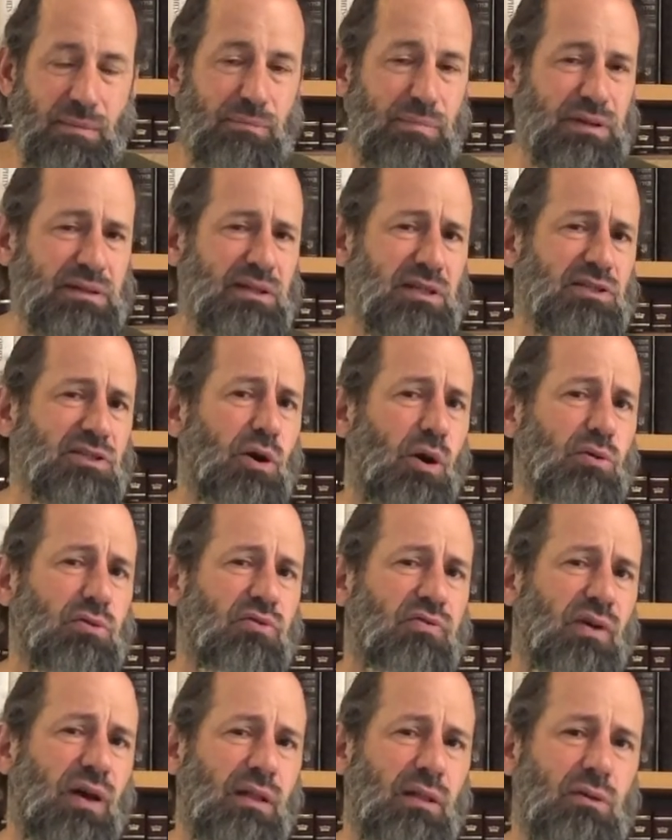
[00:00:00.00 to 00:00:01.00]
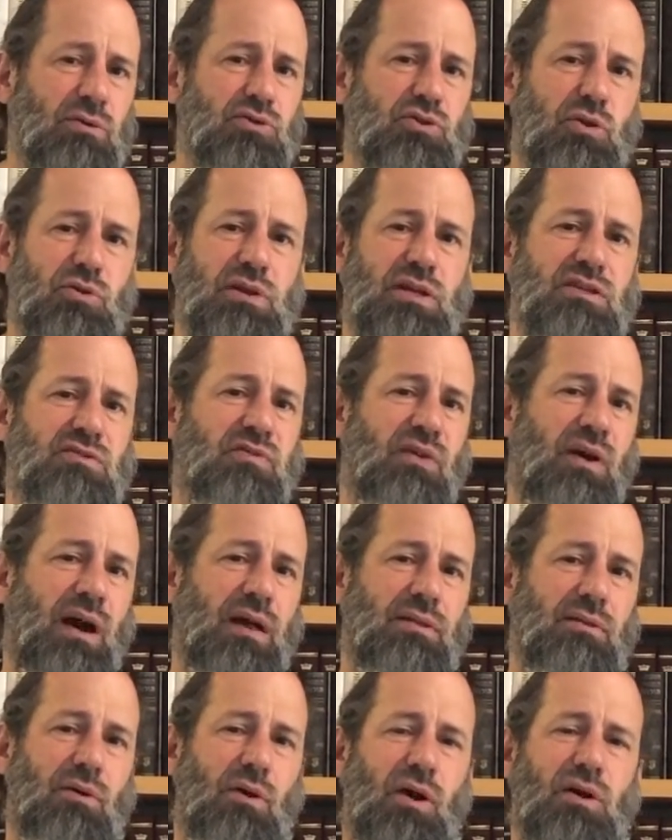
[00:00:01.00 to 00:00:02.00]
But this old fellow, Shuki's
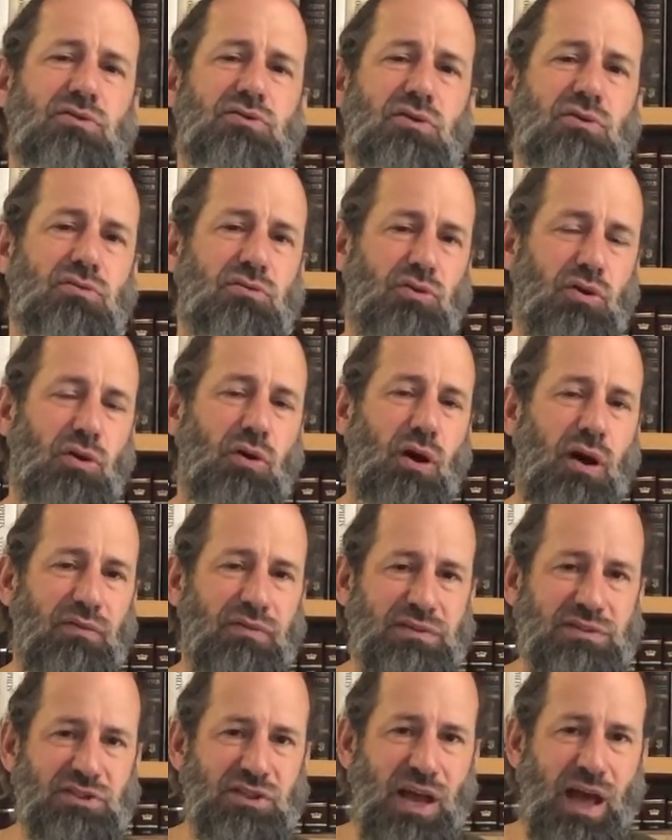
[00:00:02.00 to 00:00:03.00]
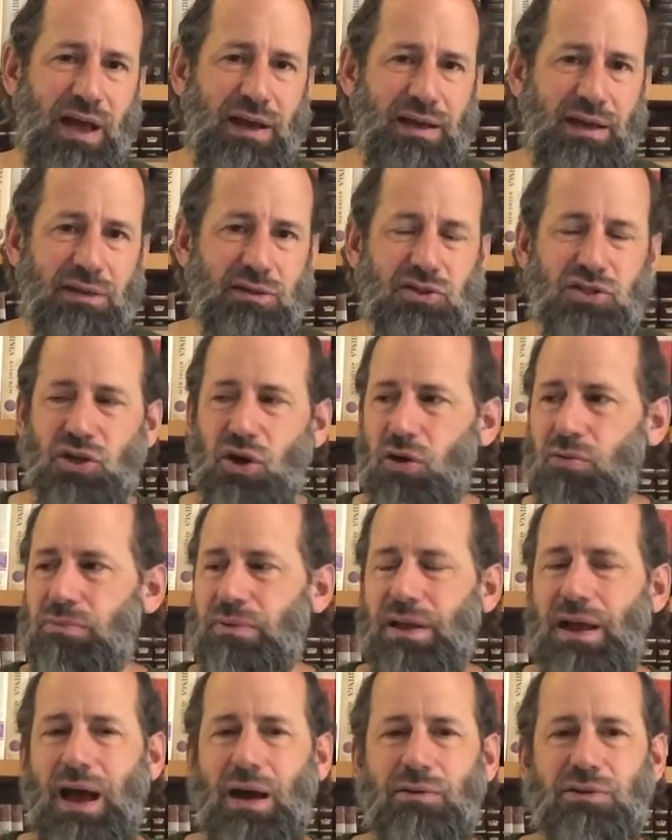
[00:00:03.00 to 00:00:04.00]
father, also took off his jacket and showed me
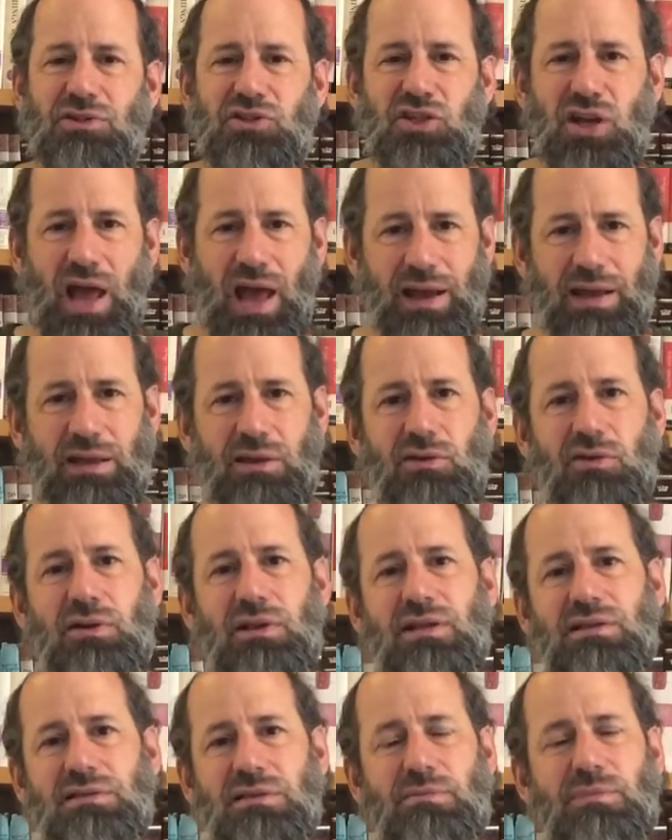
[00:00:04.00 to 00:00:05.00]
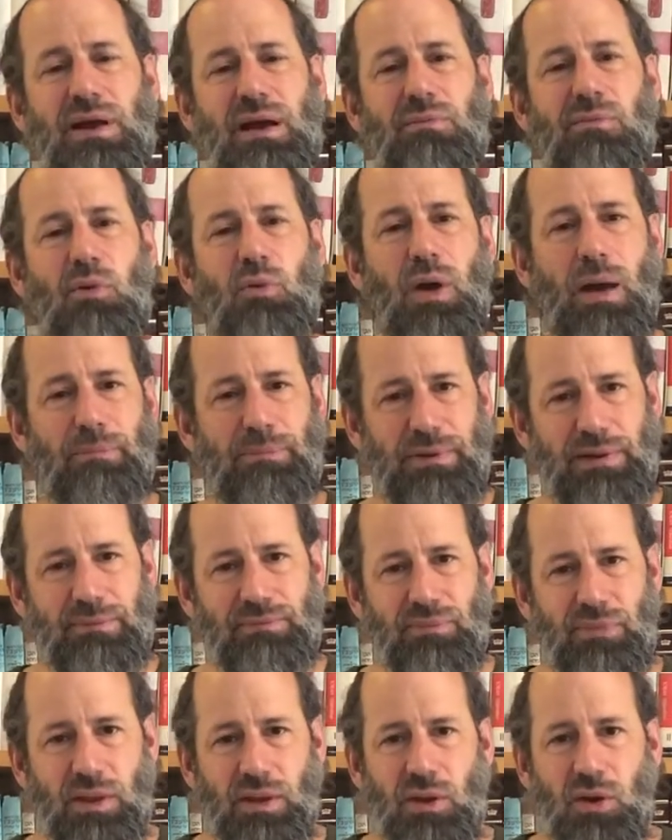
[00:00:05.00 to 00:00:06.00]
how a jacket could easily become a weapon.
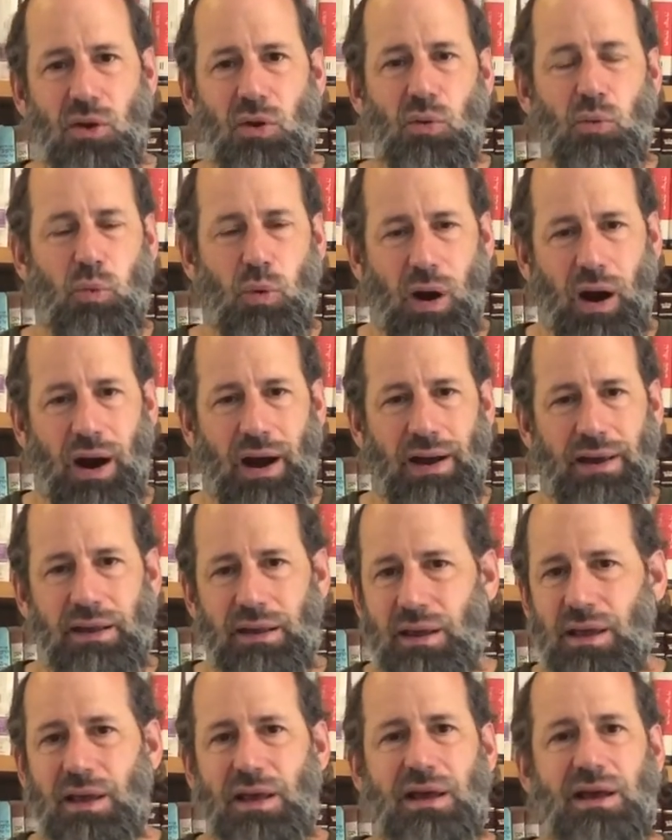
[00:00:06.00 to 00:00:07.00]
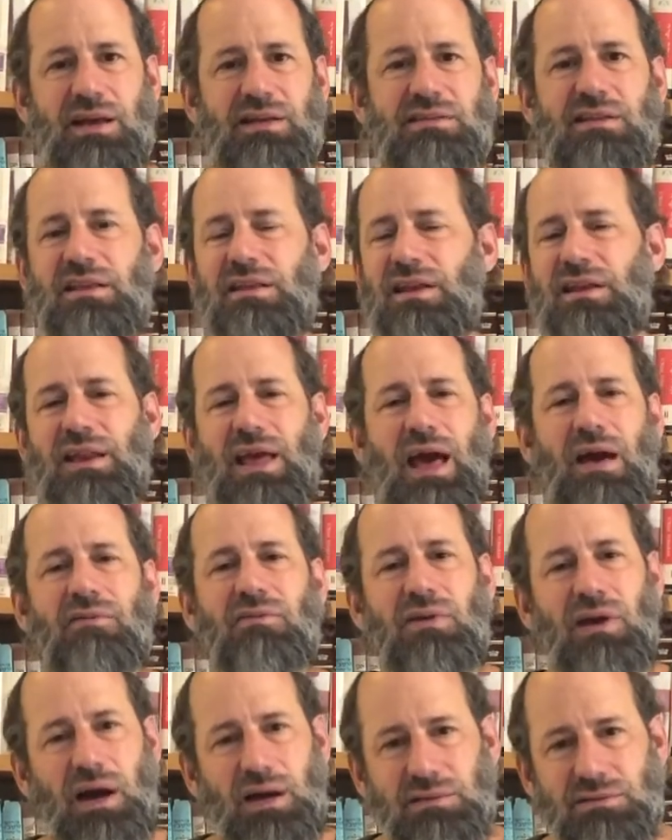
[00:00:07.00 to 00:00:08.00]
Why? Because they didn't have
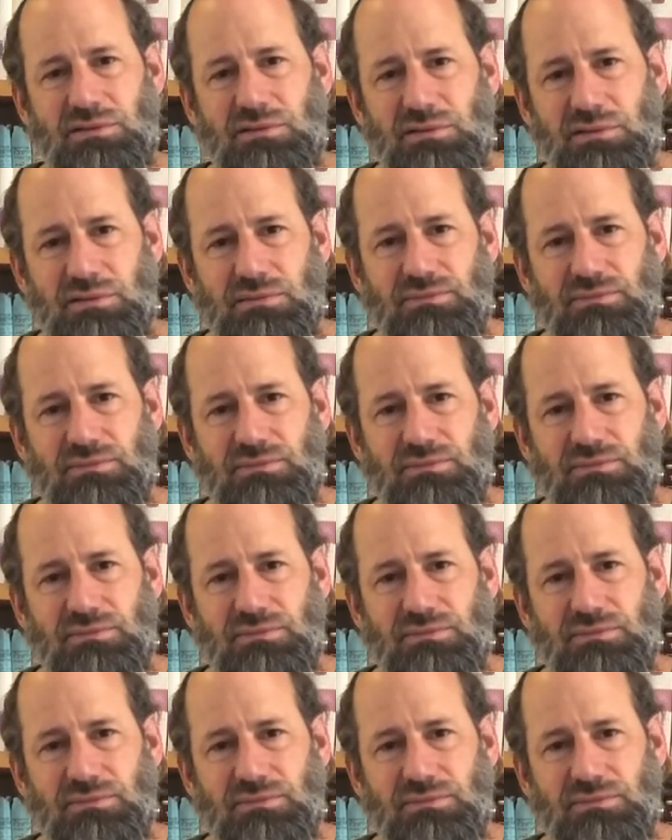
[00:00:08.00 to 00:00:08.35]
guns.